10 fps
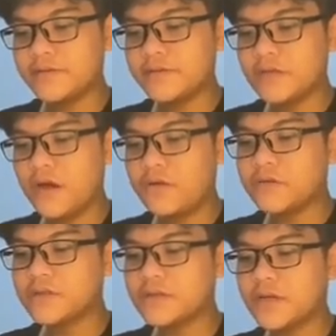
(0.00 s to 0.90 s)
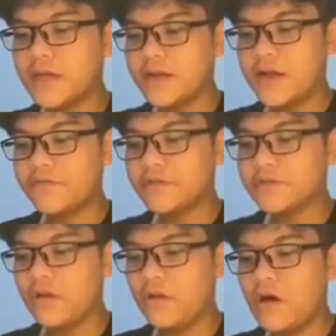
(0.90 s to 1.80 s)
to see August again after
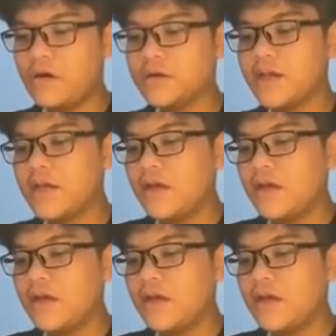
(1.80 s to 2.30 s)
so long,